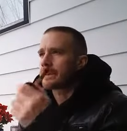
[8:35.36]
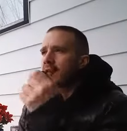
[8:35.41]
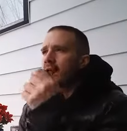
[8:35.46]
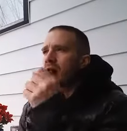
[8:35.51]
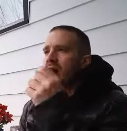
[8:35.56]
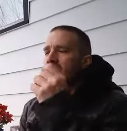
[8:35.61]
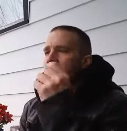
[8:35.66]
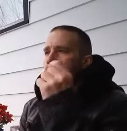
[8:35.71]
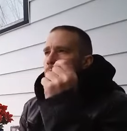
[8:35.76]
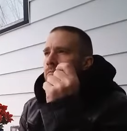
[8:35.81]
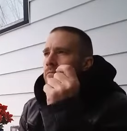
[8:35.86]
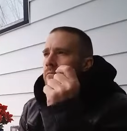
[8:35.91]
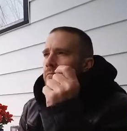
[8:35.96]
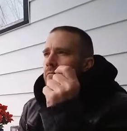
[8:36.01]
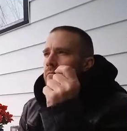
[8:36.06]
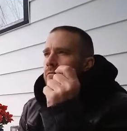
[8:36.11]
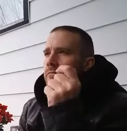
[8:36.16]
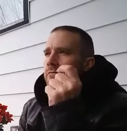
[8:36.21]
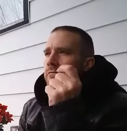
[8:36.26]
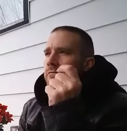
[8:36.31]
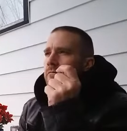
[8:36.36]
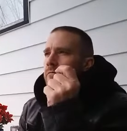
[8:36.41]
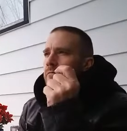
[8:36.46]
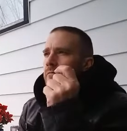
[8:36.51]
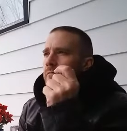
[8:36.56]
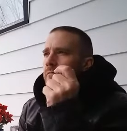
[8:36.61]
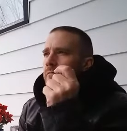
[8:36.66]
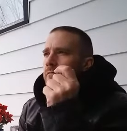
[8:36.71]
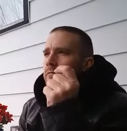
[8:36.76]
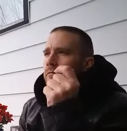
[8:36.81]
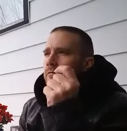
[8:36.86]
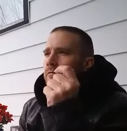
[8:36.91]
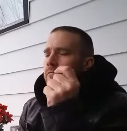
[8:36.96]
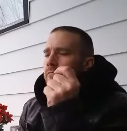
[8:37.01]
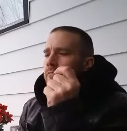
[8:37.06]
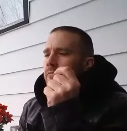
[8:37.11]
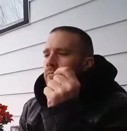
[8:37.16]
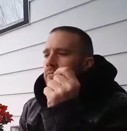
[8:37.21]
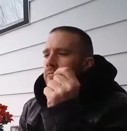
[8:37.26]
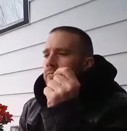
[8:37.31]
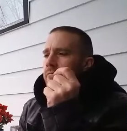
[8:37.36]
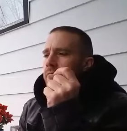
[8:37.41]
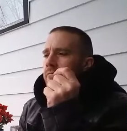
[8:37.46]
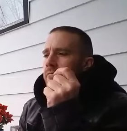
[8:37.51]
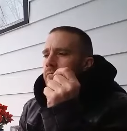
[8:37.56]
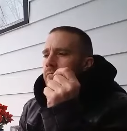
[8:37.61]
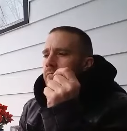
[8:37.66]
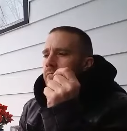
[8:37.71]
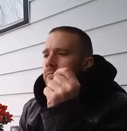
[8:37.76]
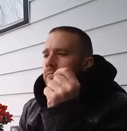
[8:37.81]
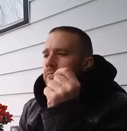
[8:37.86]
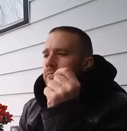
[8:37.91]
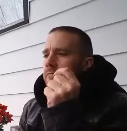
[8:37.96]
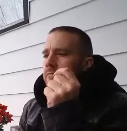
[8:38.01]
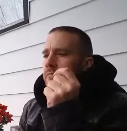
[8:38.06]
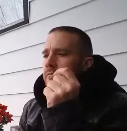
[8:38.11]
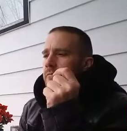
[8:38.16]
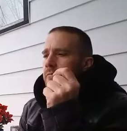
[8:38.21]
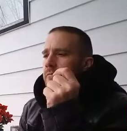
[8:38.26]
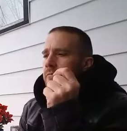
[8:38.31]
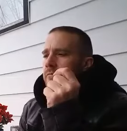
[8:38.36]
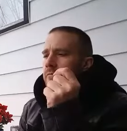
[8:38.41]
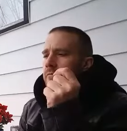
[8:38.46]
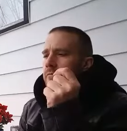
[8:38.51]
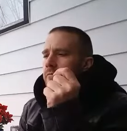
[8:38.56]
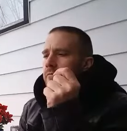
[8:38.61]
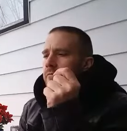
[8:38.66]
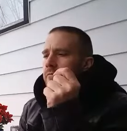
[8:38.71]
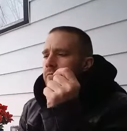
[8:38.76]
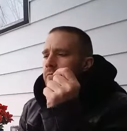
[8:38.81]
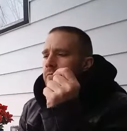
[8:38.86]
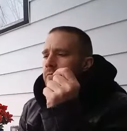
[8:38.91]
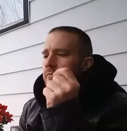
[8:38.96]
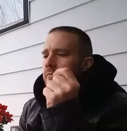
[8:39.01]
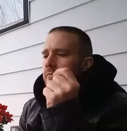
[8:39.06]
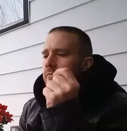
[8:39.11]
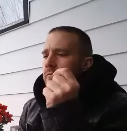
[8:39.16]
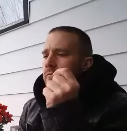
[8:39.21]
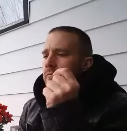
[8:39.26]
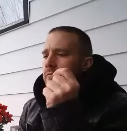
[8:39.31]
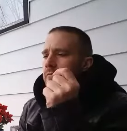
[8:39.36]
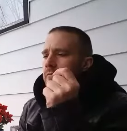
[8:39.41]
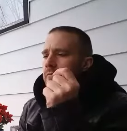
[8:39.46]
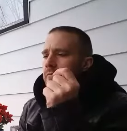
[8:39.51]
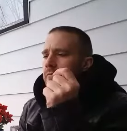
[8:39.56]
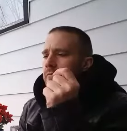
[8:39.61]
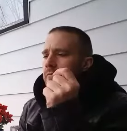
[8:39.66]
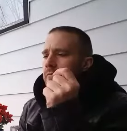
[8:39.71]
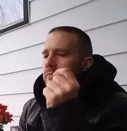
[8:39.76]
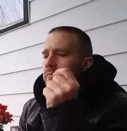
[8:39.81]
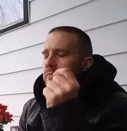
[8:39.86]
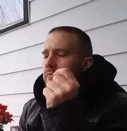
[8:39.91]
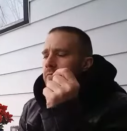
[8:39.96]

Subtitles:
(silence)